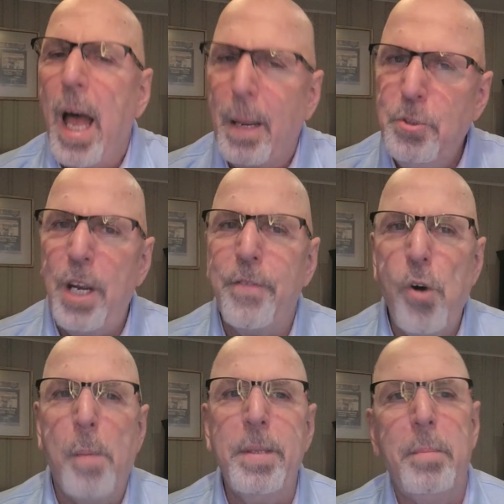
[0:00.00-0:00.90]
I'm Jeff
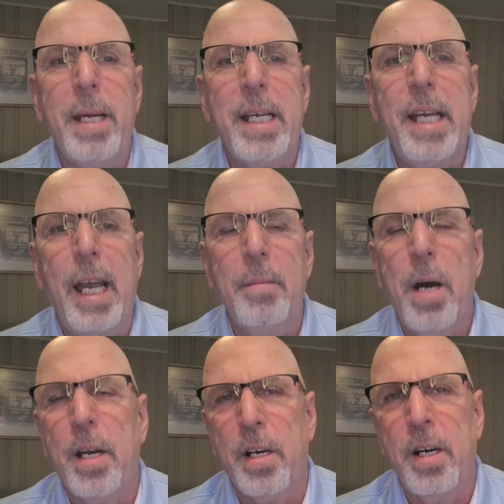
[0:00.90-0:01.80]
Altman, the big game
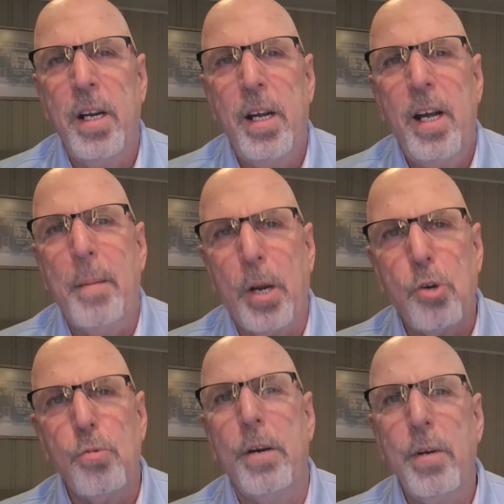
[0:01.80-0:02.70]
hunter. I'm a
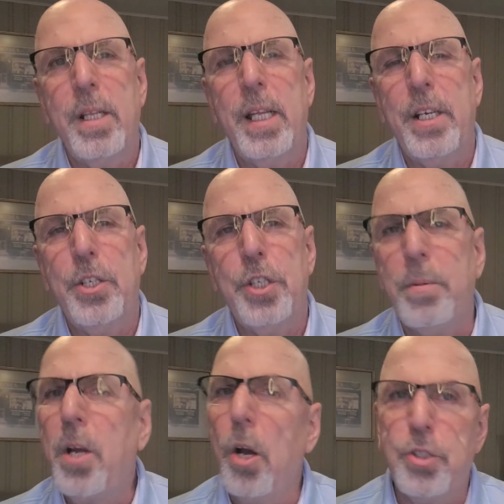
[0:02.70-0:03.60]
career and
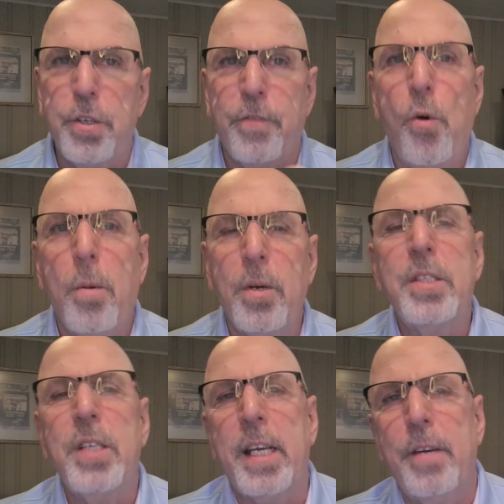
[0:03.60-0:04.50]
leadership coach, a former
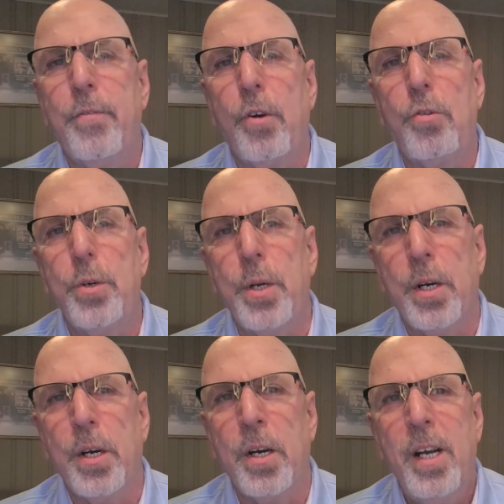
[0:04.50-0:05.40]
executive
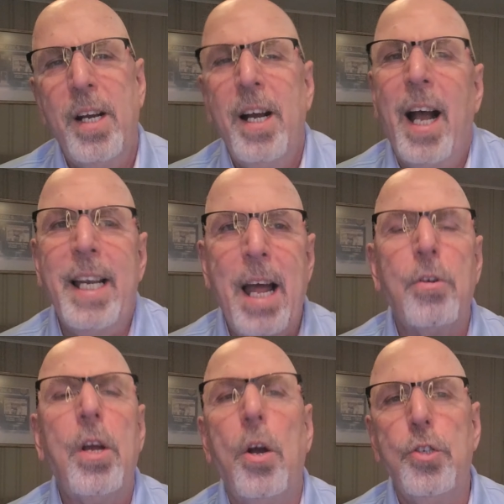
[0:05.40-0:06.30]
recruiter, I now
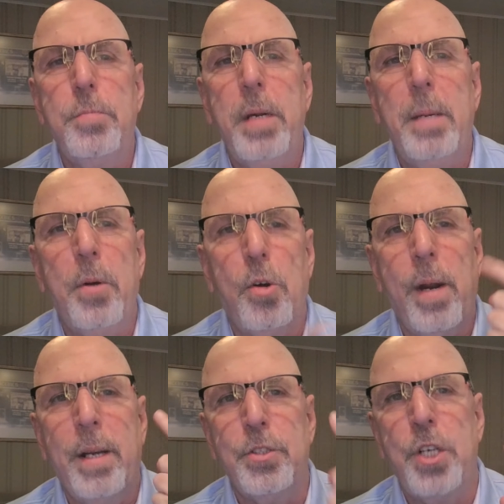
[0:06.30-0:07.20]
coach people
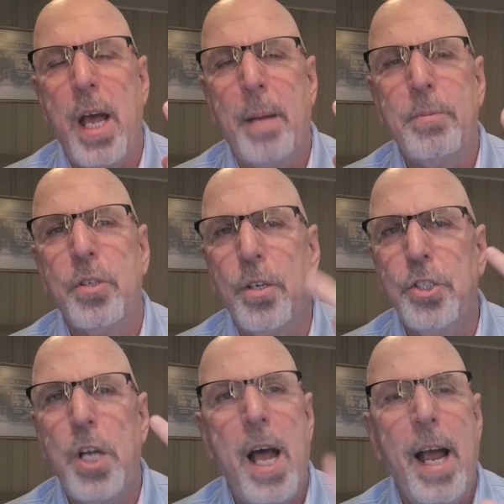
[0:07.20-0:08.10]
around job search,
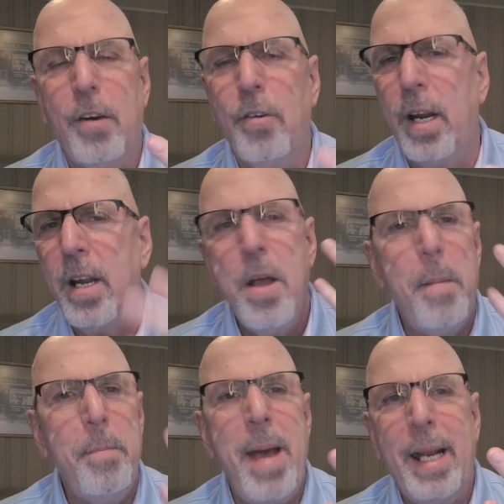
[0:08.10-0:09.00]
hiring,
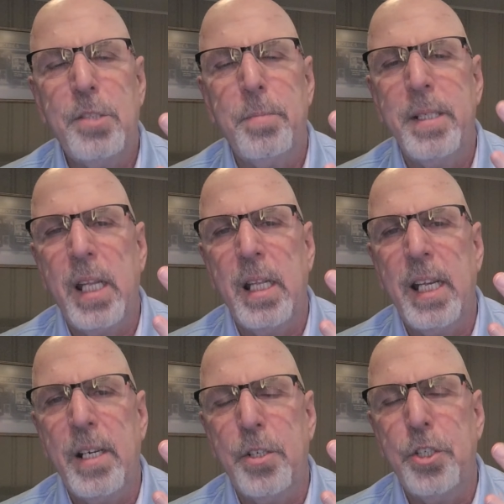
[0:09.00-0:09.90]
management and
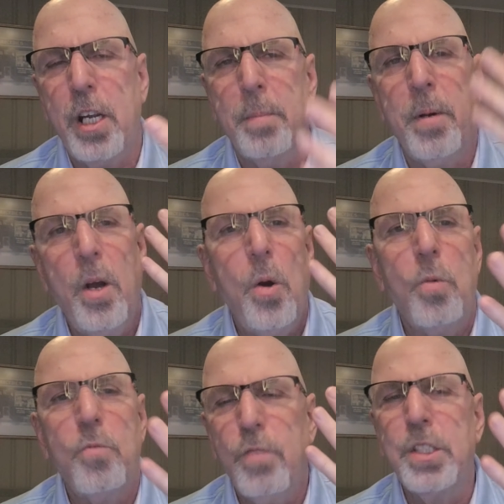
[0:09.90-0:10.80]
leadership,
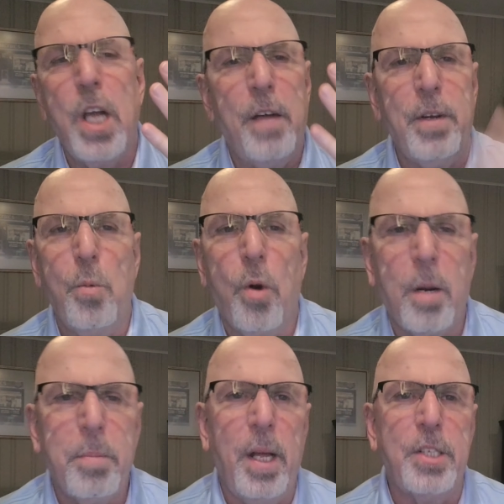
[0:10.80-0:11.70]
resolving
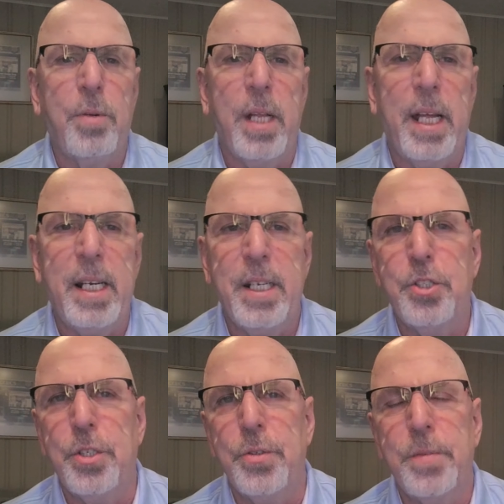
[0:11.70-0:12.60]
workplace related
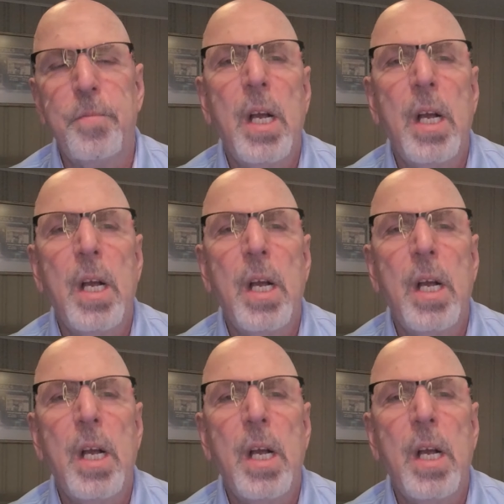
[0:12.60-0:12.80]
issues.